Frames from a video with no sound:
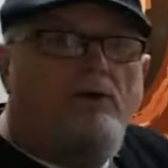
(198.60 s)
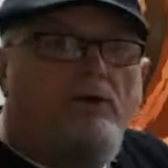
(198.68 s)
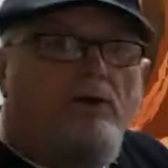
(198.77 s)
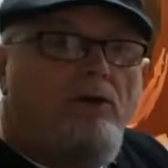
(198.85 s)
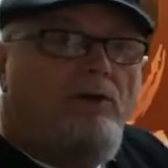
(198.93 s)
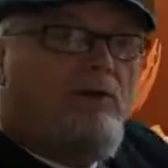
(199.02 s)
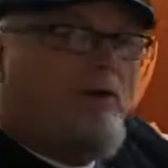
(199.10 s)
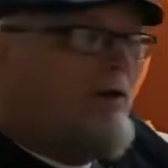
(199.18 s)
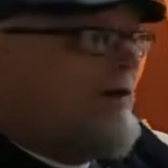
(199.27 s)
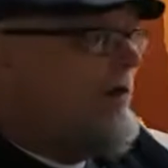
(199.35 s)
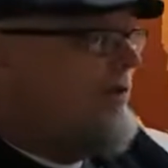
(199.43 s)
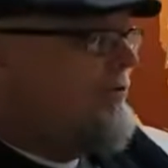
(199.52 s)
I use a
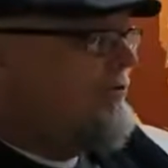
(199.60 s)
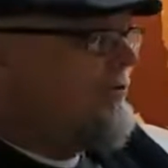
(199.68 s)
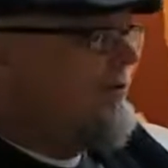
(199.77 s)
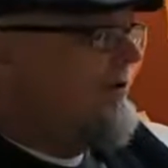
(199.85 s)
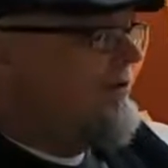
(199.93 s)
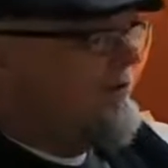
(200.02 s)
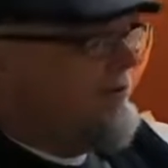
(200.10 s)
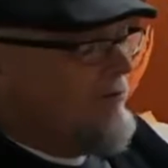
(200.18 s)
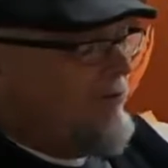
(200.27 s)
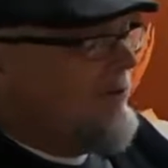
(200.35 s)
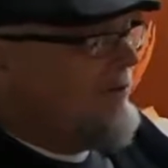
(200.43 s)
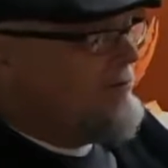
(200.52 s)
great deal of white
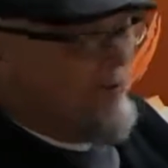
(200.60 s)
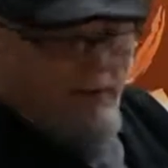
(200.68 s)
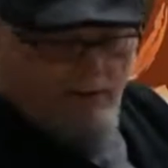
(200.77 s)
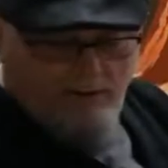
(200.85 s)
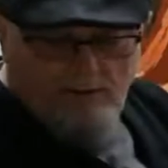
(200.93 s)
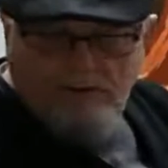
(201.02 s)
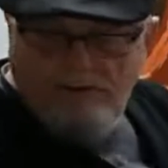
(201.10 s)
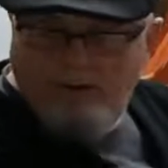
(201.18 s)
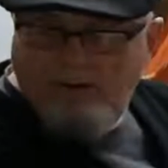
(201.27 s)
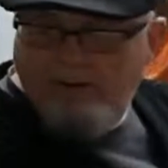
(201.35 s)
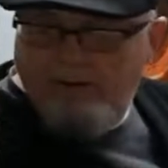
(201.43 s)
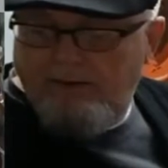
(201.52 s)
paint, and
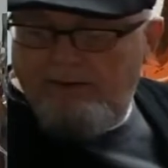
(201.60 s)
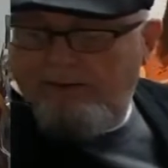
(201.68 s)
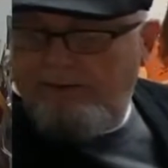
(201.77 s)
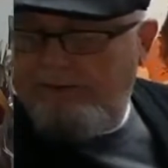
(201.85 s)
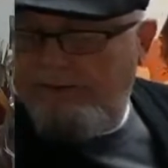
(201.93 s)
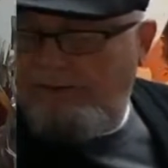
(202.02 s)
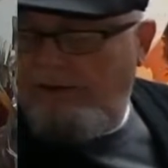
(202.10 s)
I